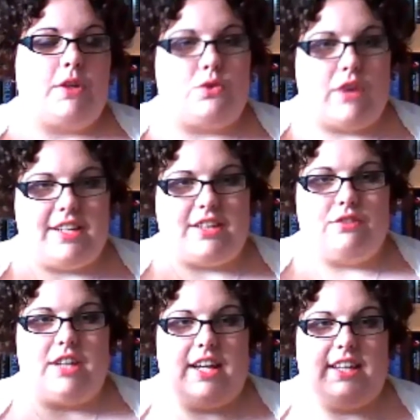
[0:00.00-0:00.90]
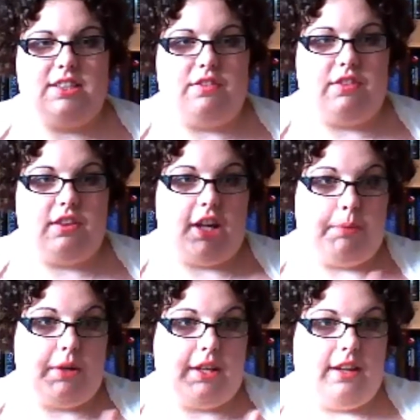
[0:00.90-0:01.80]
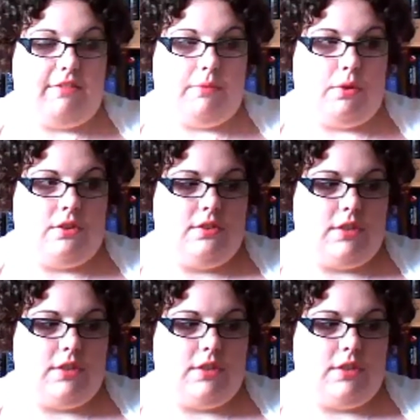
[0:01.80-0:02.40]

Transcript: dreading the release of the third book in the Nevermore